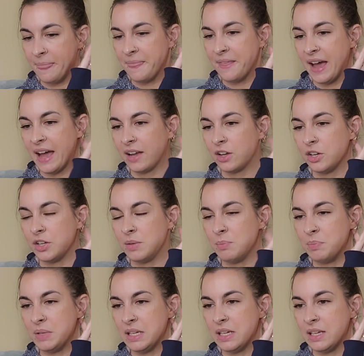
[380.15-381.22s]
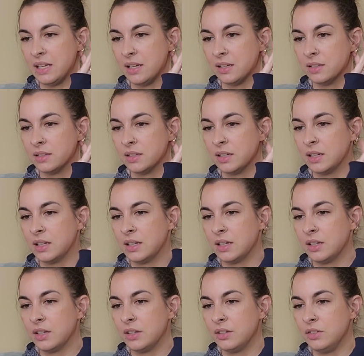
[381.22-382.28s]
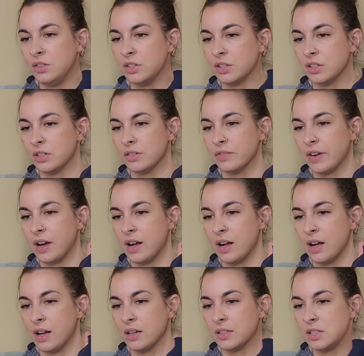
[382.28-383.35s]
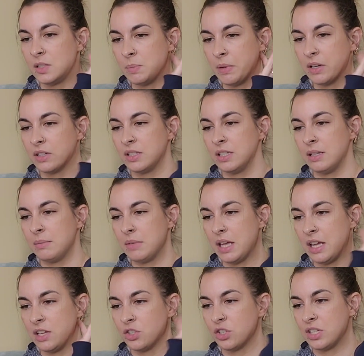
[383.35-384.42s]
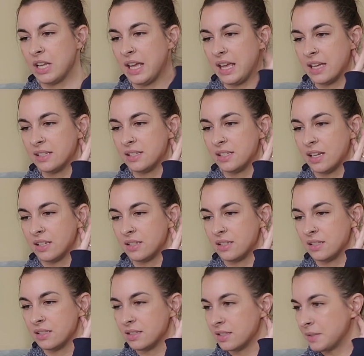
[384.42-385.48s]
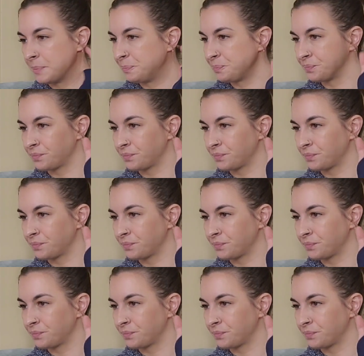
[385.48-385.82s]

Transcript: That could be your spirit team, your angels, your ancestors,